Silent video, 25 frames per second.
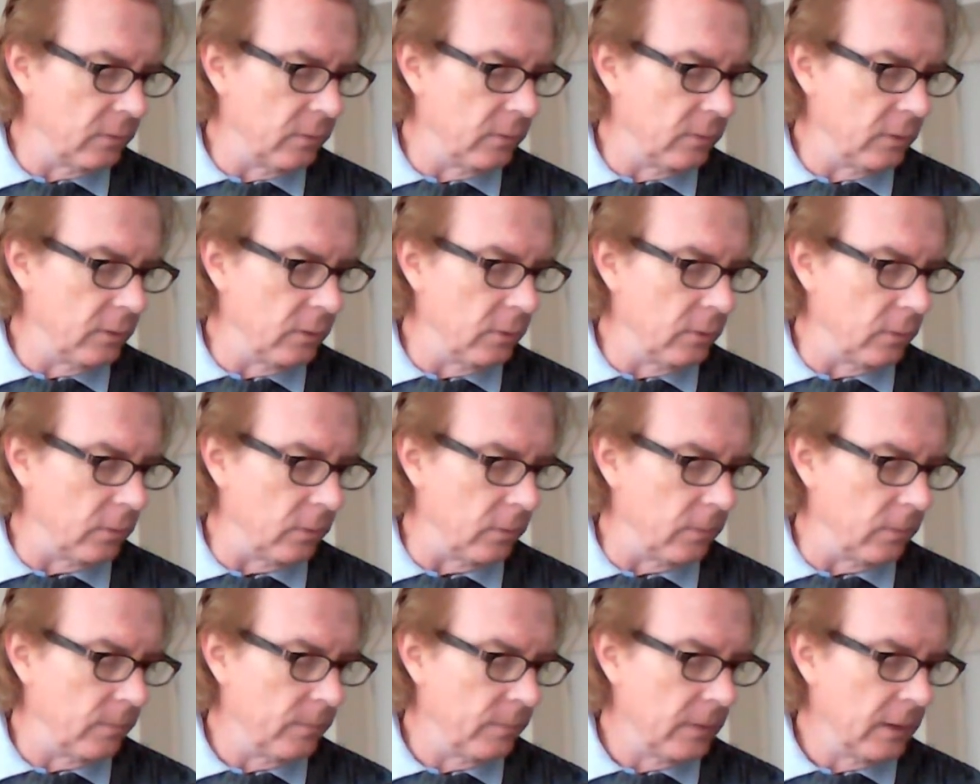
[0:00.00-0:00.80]

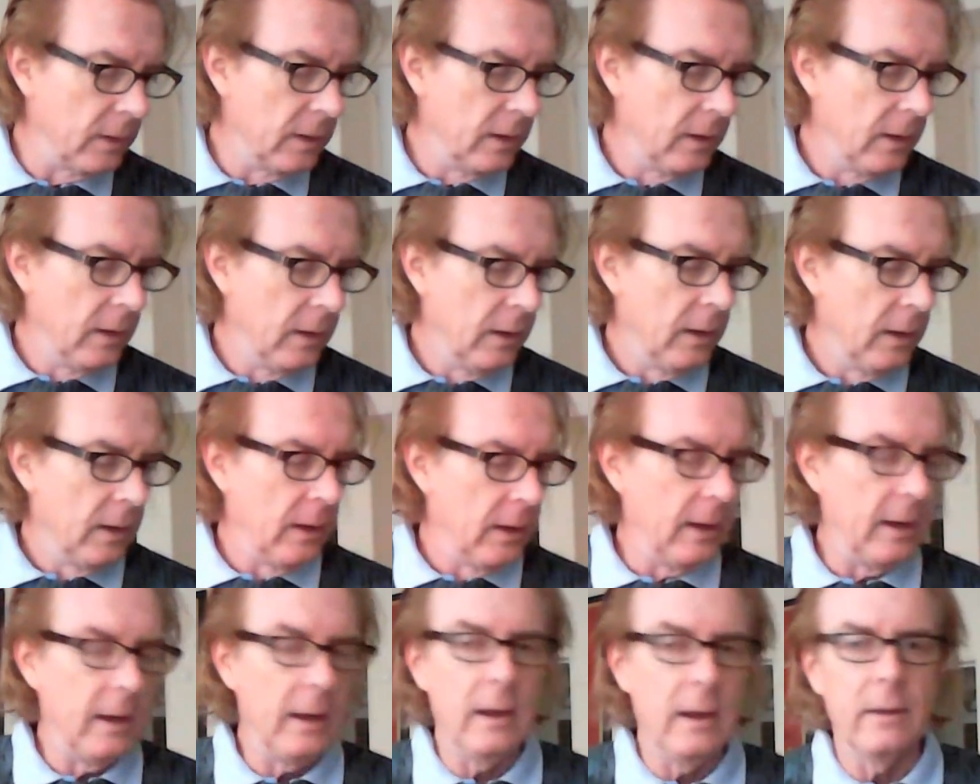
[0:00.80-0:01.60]
new.
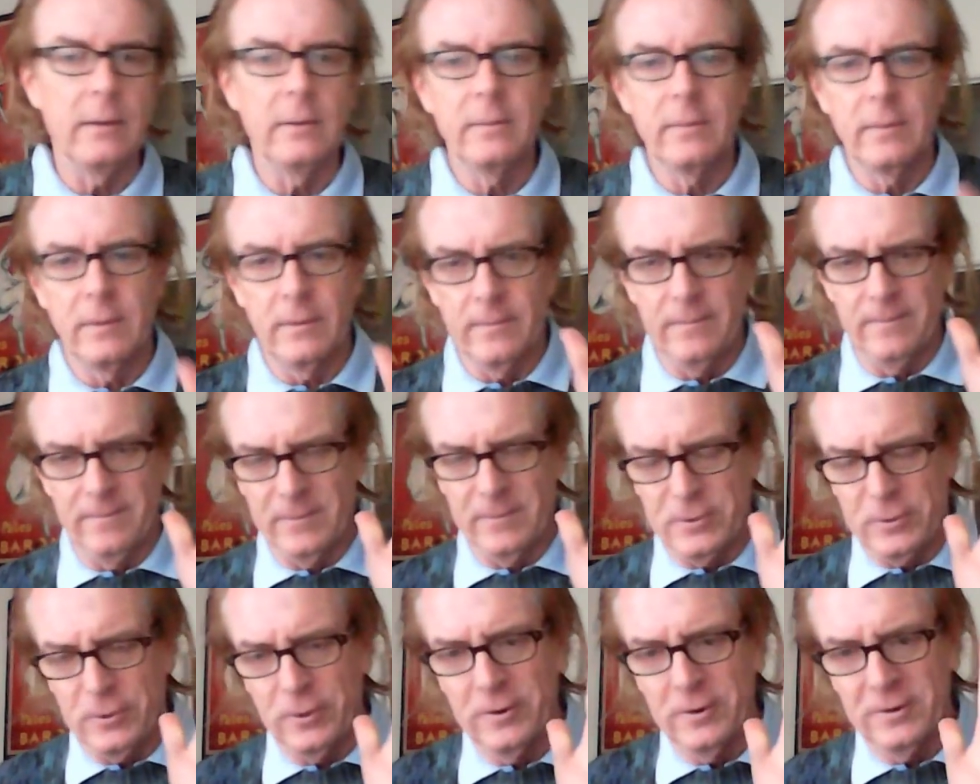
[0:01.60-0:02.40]
And, of
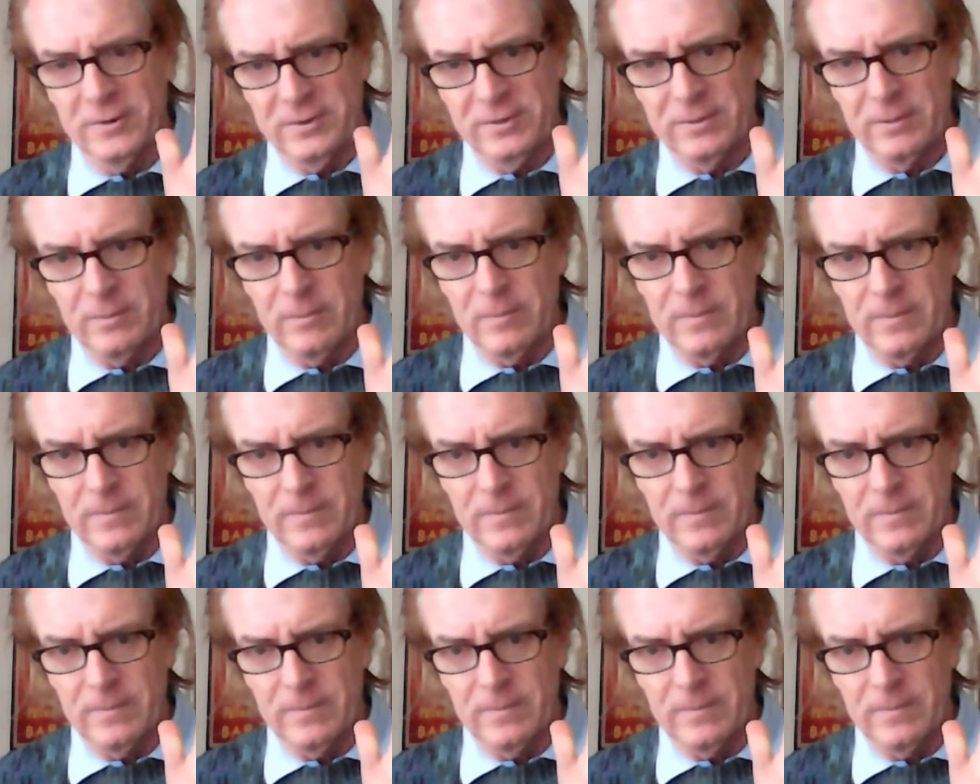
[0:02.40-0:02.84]
course,